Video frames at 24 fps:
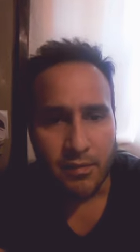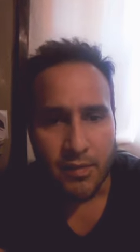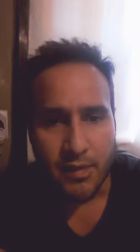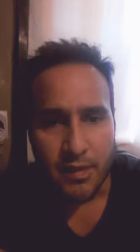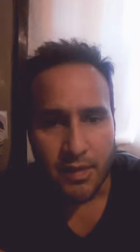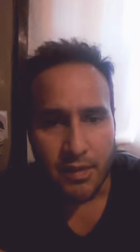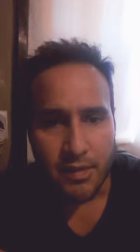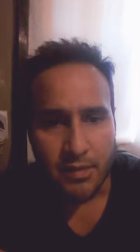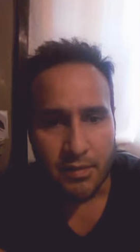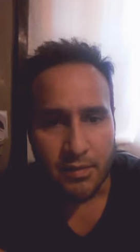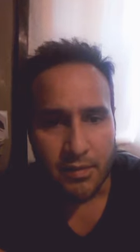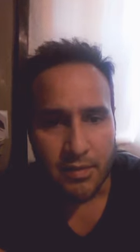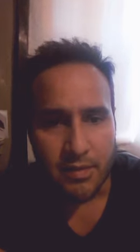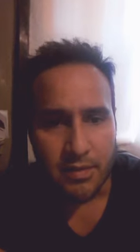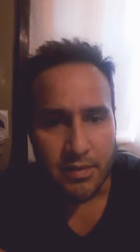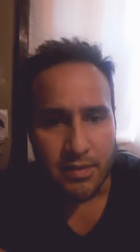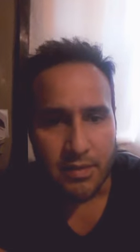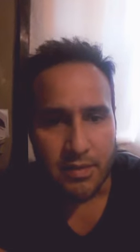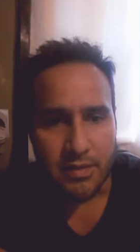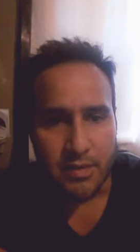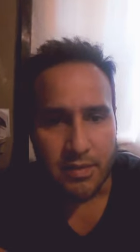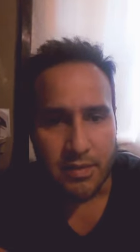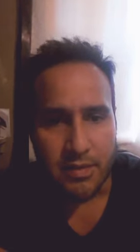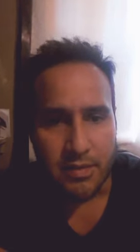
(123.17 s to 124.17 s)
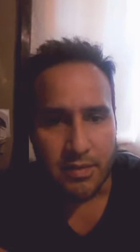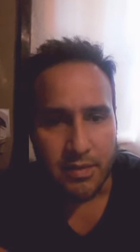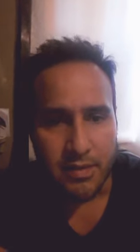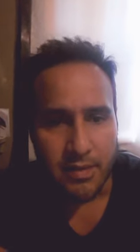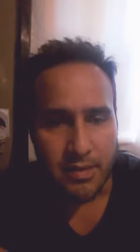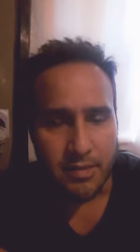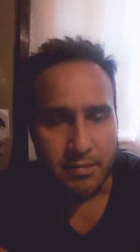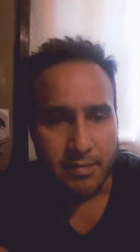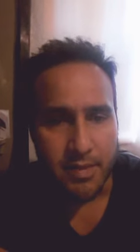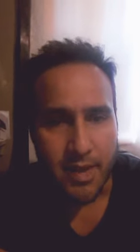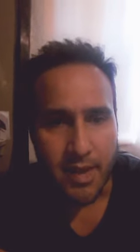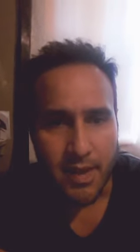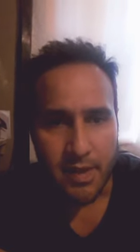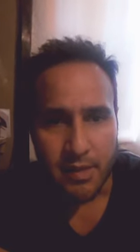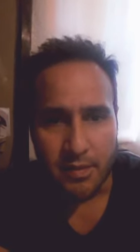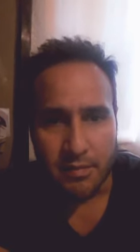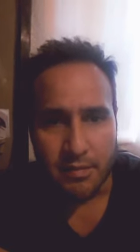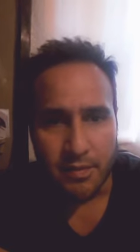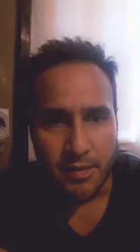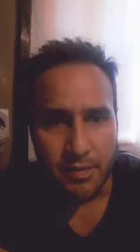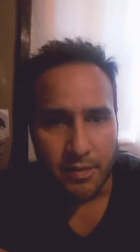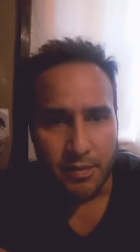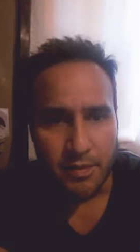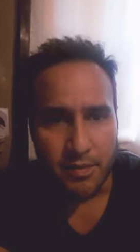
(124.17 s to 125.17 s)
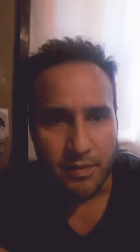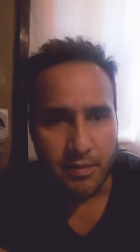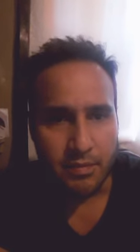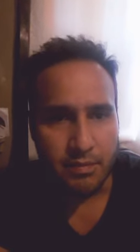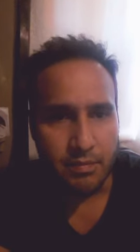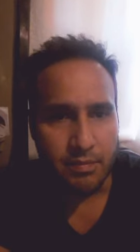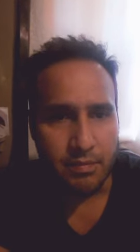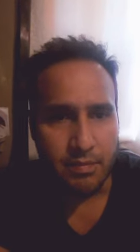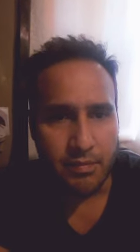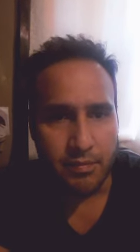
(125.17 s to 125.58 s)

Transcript: video and cinematic mode is